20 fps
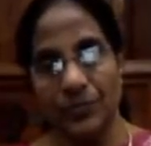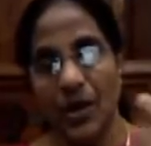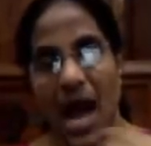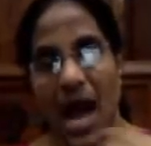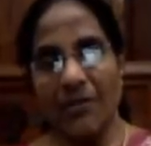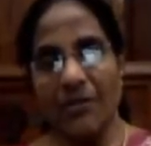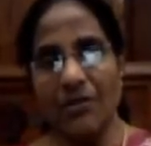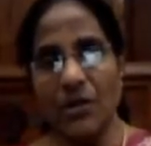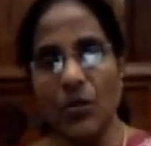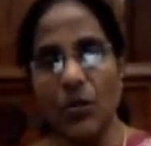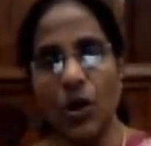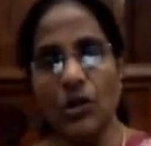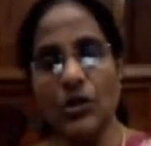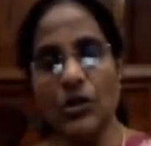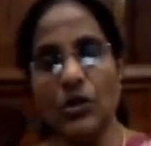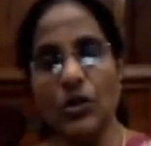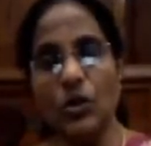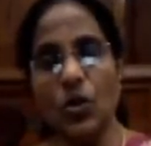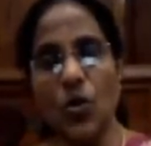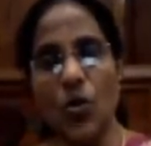I
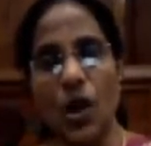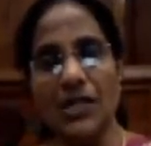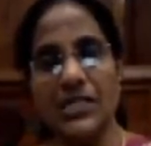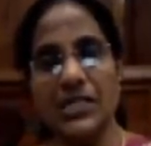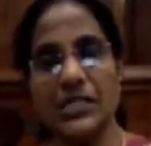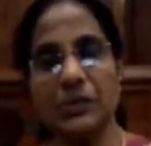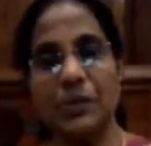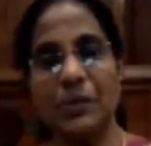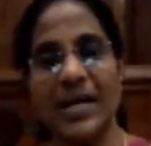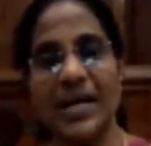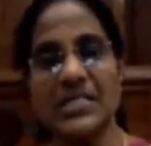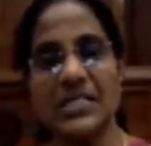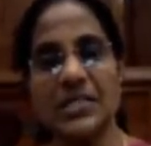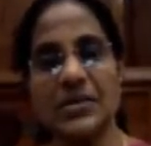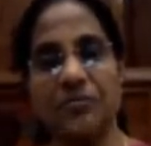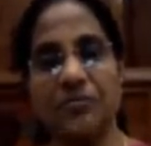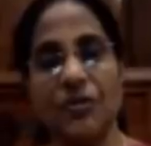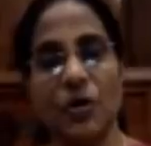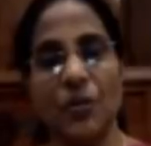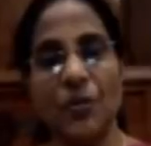will do what is
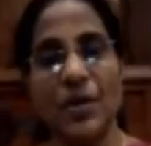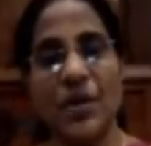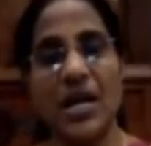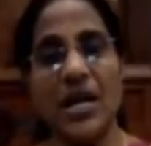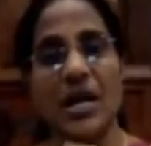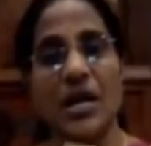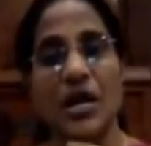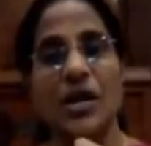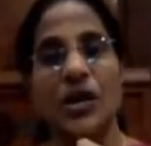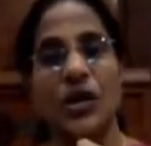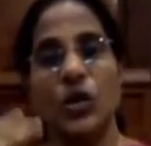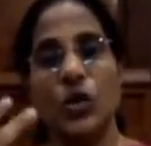best for me.